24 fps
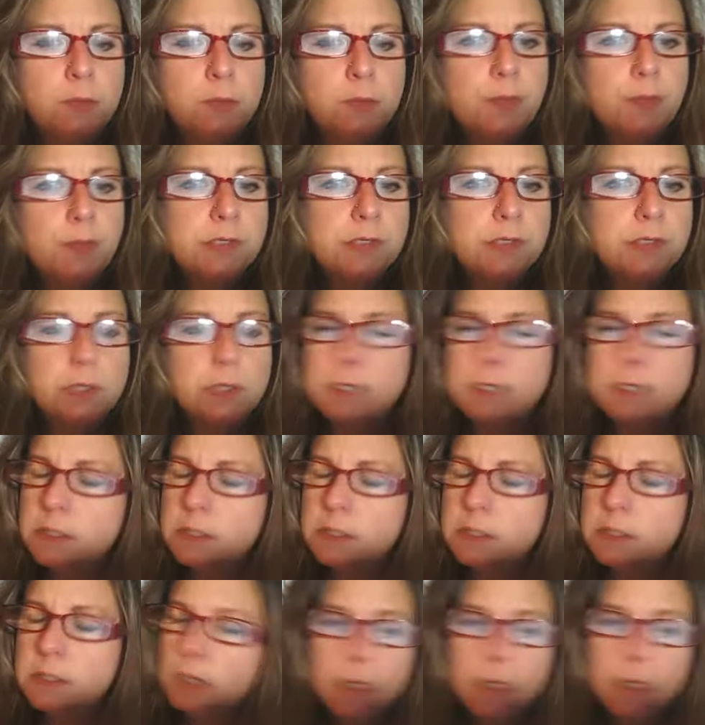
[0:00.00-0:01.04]
So
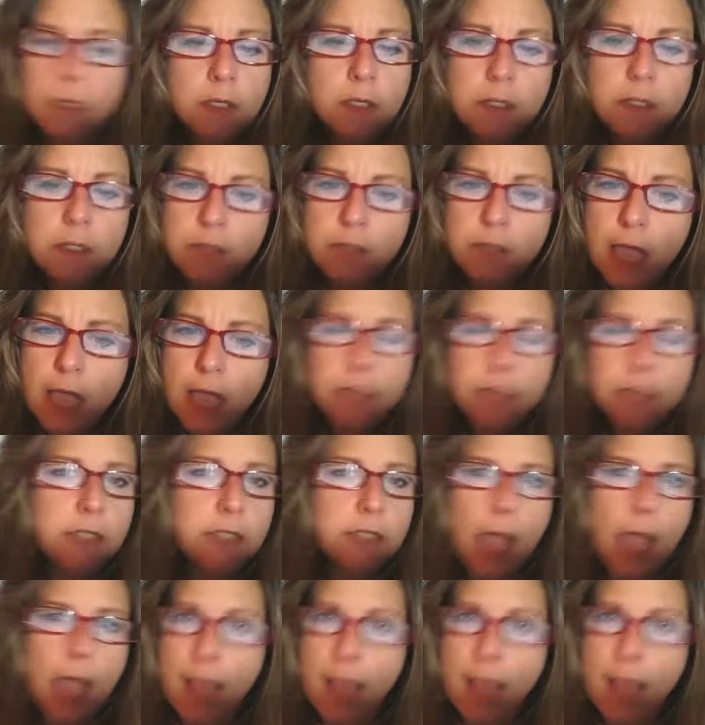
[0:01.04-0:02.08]
that is an
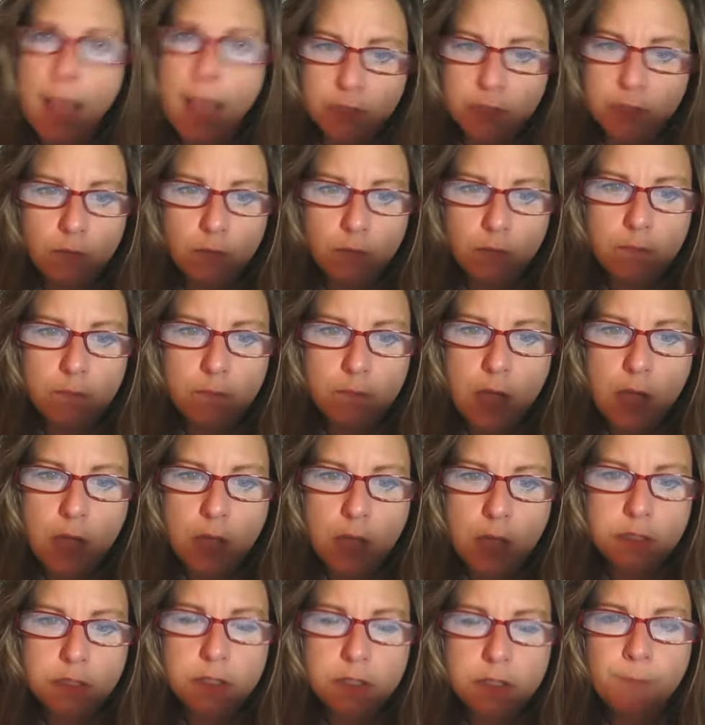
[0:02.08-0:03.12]
absolute must.
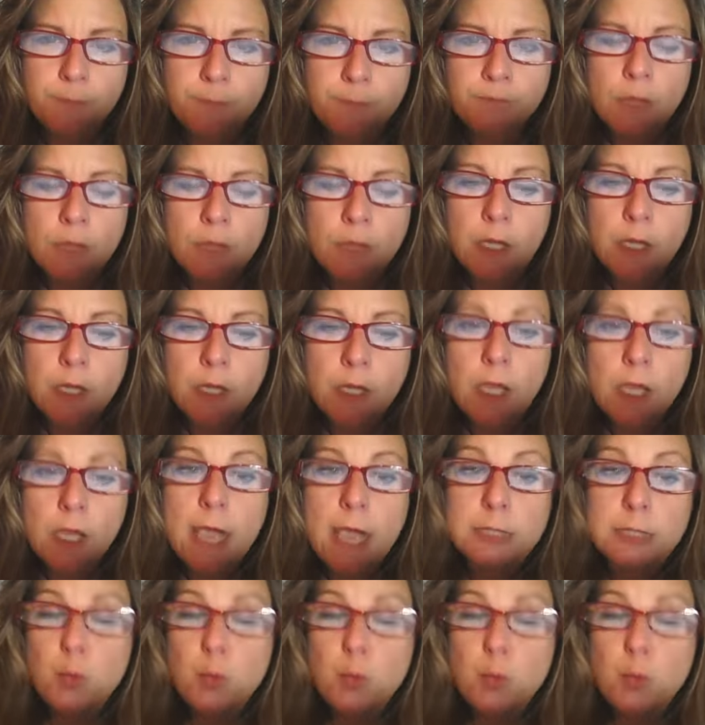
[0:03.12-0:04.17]
As
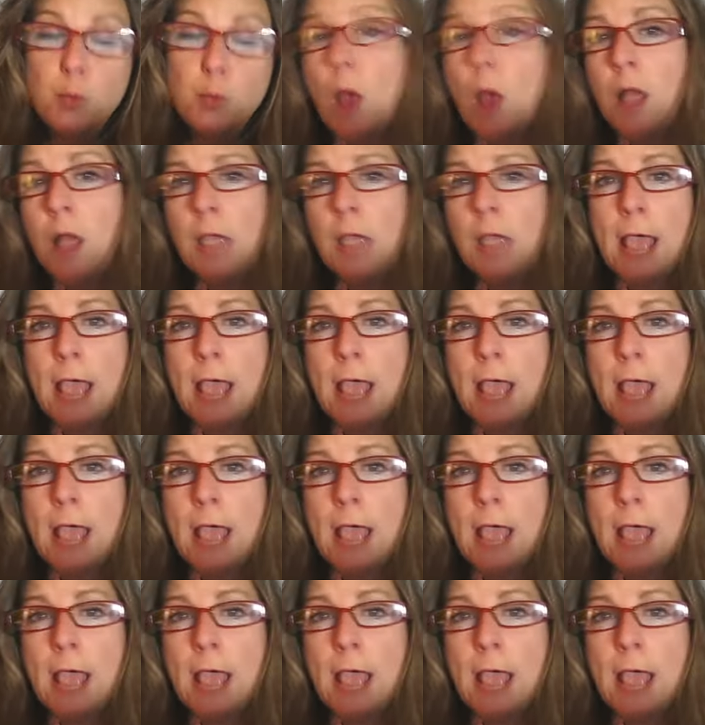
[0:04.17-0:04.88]
well as in